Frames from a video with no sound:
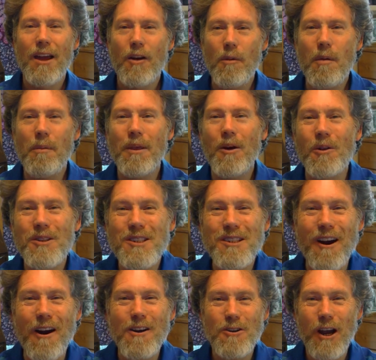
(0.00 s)
Remember the old
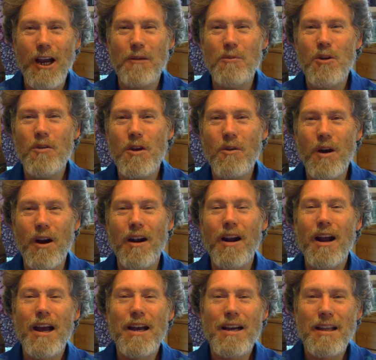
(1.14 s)
Star Trek movie where
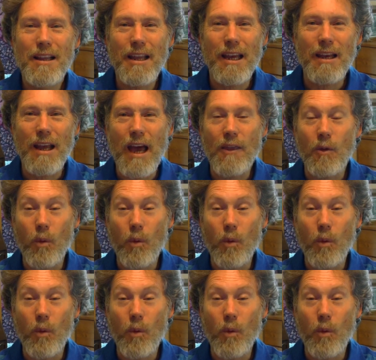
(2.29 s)
they had the